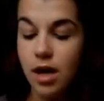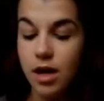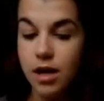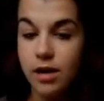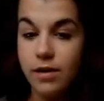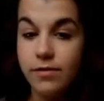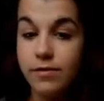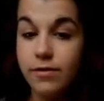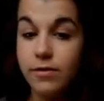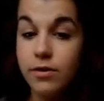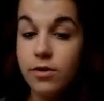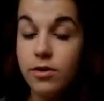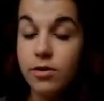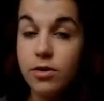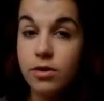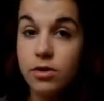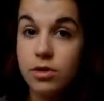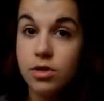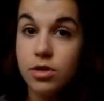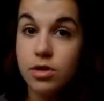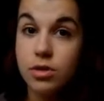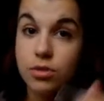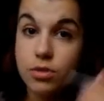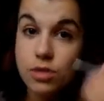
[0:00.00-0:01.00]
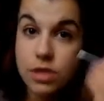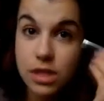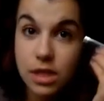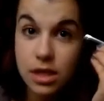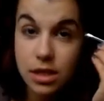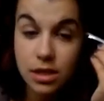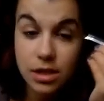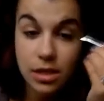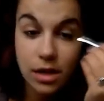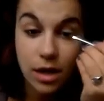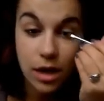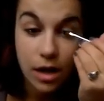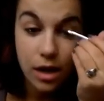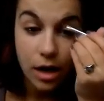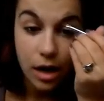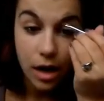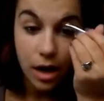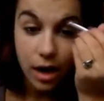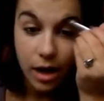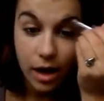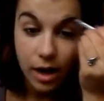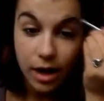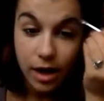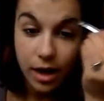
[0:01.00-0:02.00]
If you're using
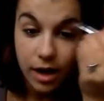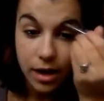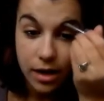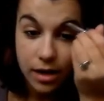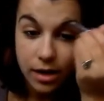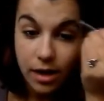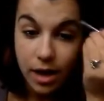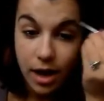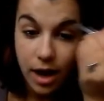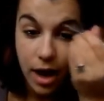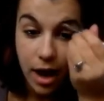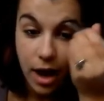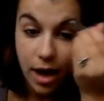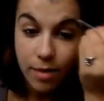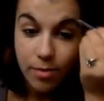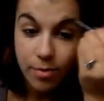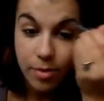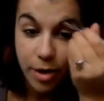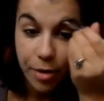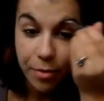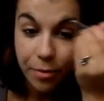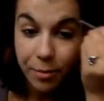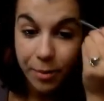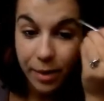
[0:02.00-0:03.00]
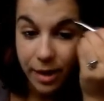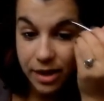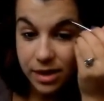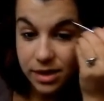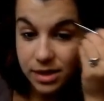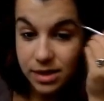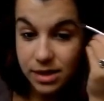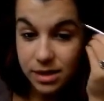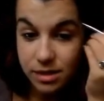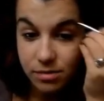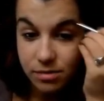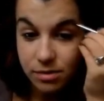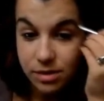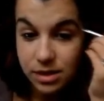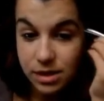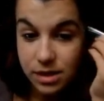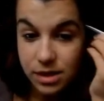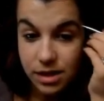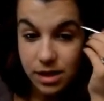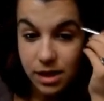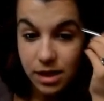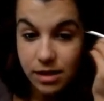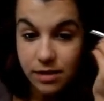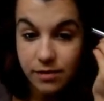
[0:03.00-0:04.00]
an eyebrow pencil
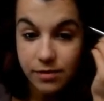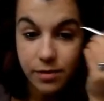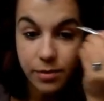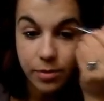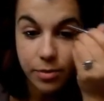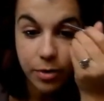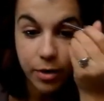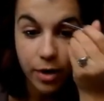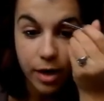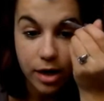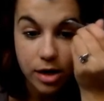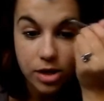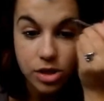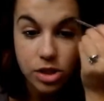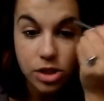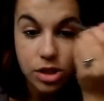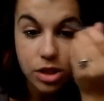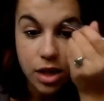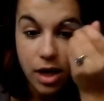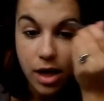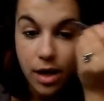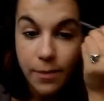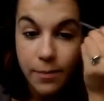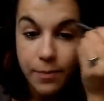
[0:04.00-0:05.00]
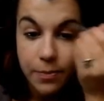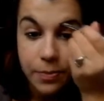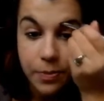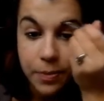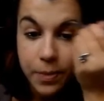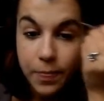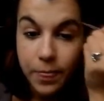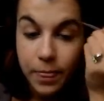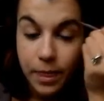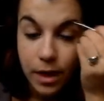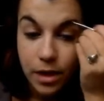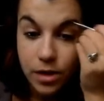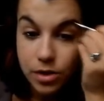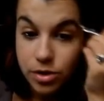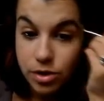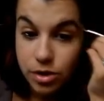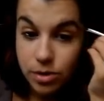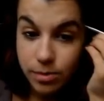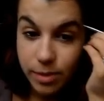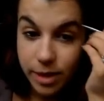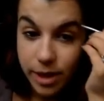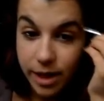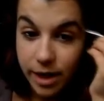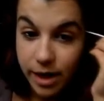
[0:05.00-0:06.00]
instead of a brush, you
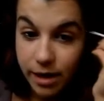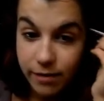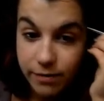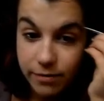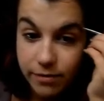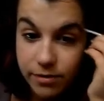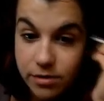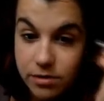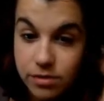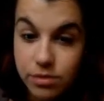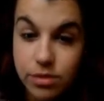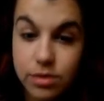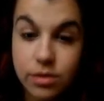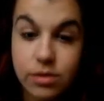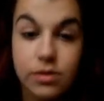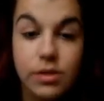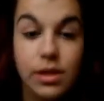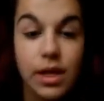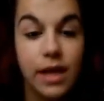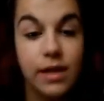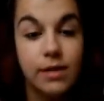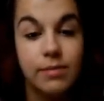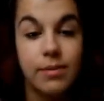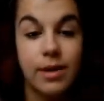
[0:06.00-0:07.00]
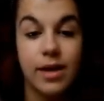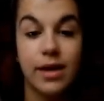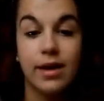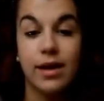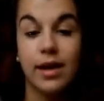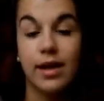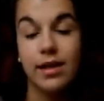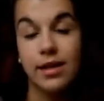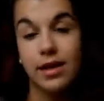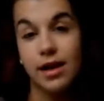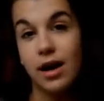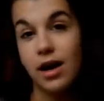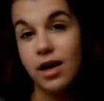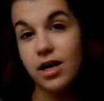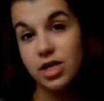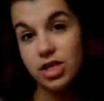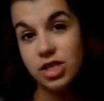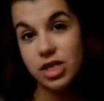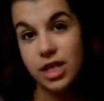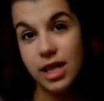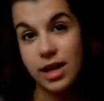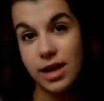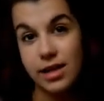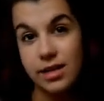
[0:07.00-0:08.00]
should be careful to not make any
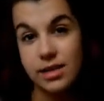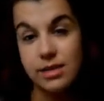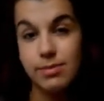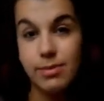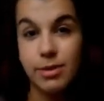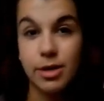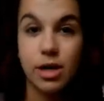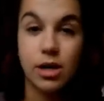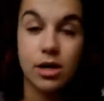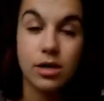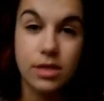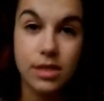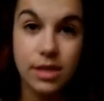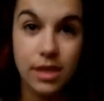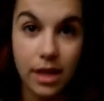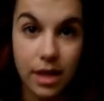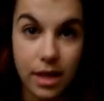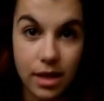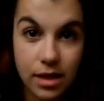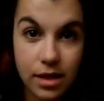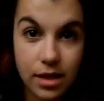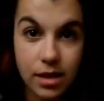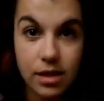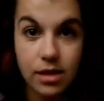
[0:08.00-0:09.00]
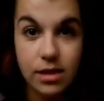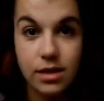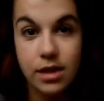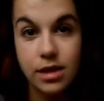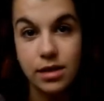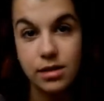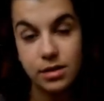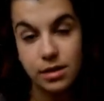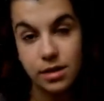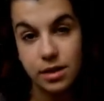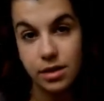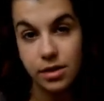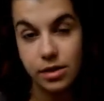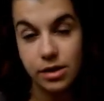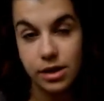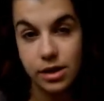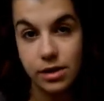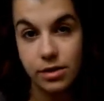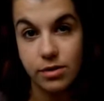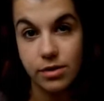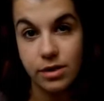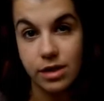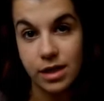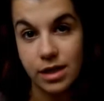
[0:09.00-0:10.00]
harsh lines because then it doesn't look
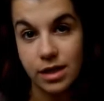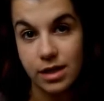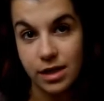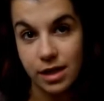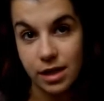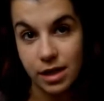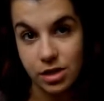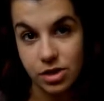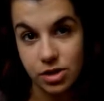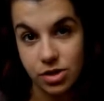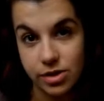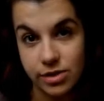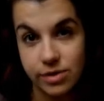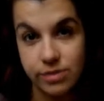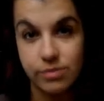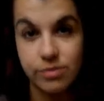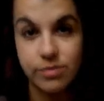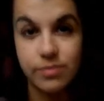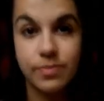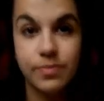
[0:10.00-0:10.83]
really natural.